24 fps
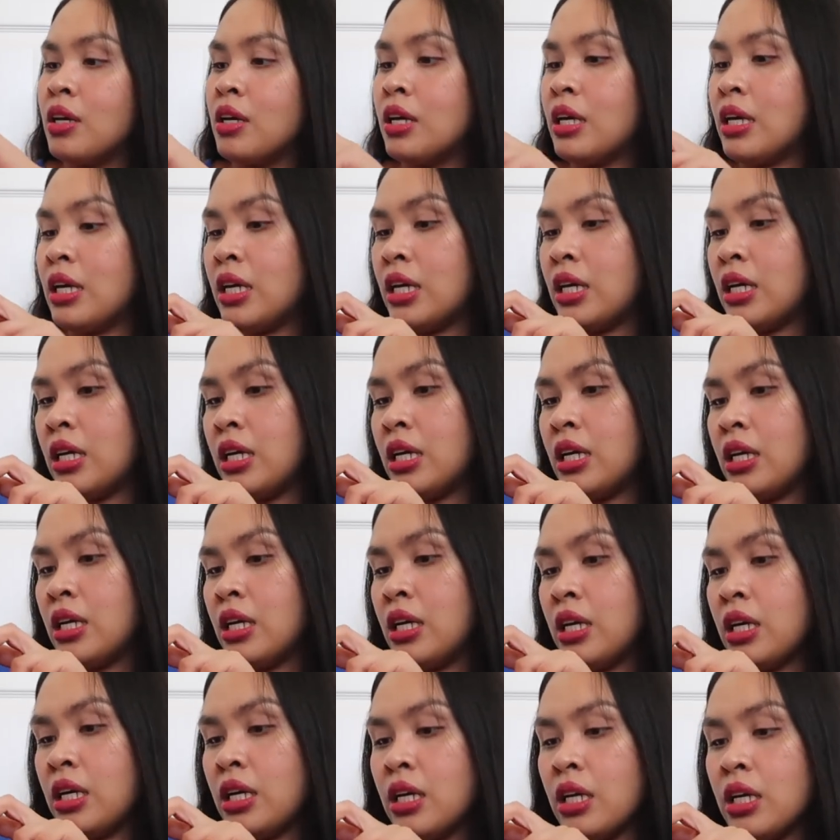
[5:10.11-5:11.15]
It
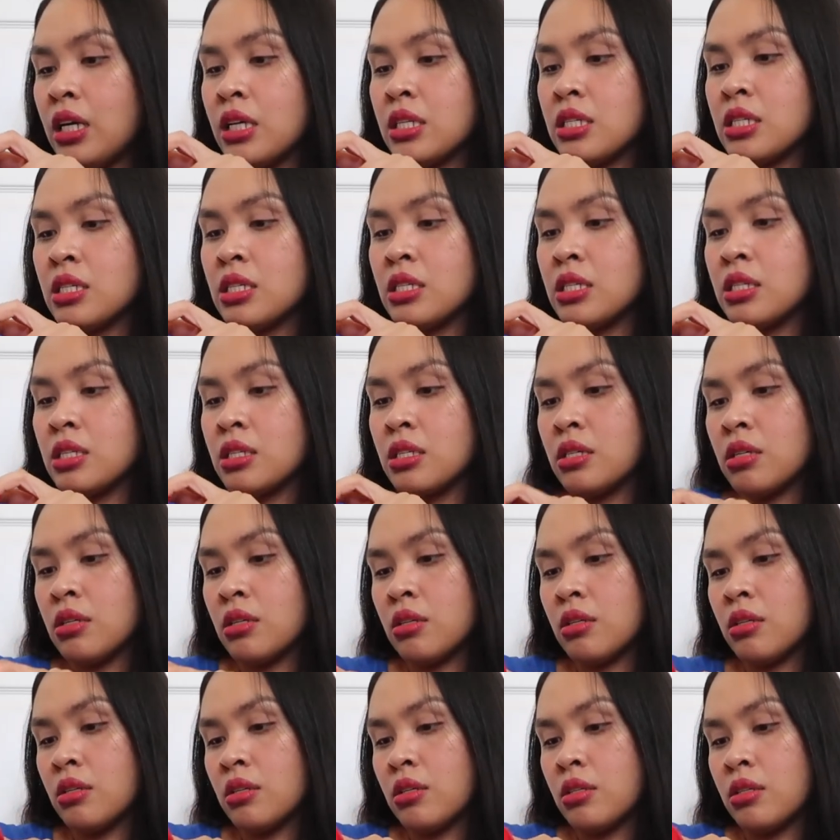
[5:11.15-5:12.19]
is
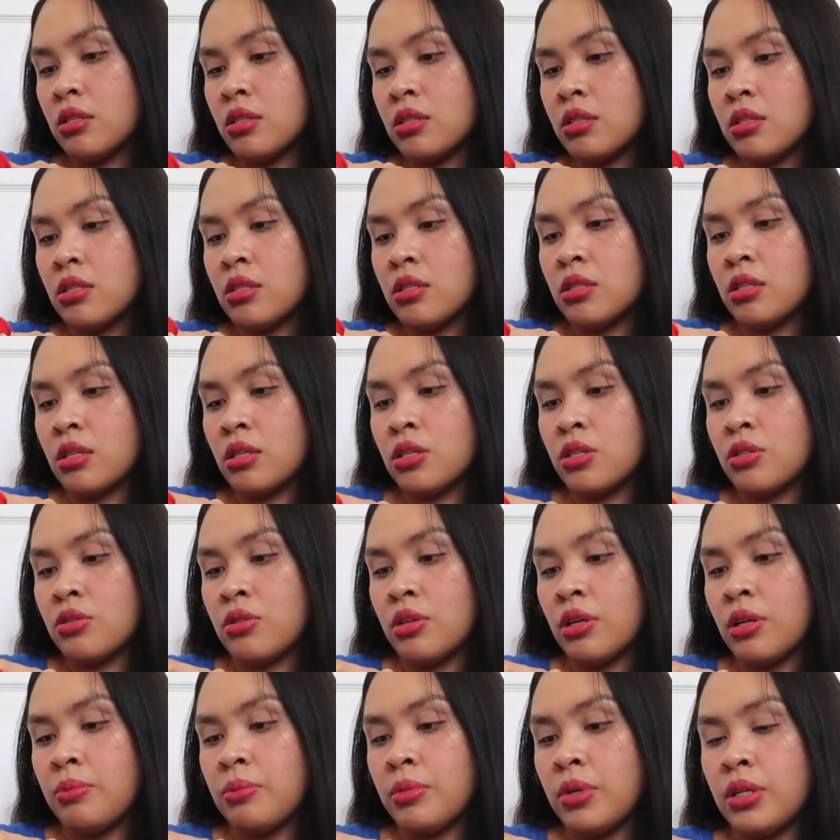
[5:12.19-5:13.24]
69